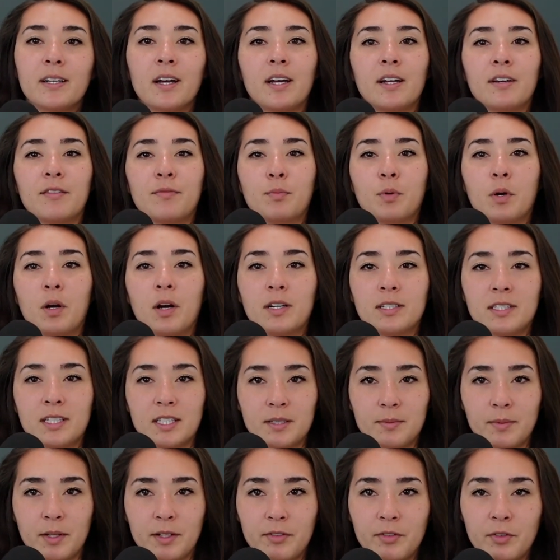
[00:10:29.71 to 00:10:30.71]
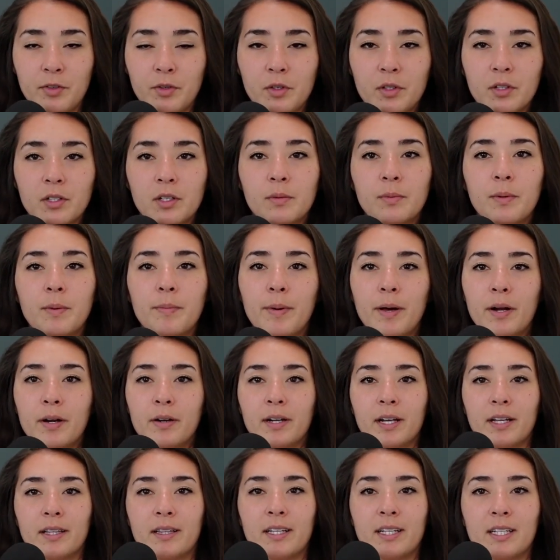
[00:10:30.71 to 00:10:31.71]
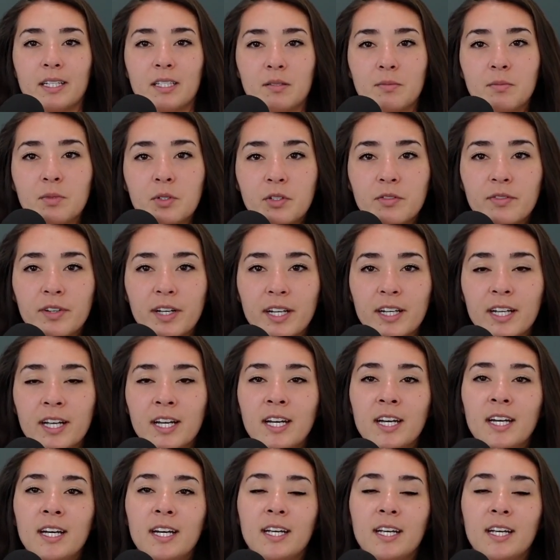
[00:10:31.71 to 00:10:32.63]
kind of process my food a little bit better, get things moving,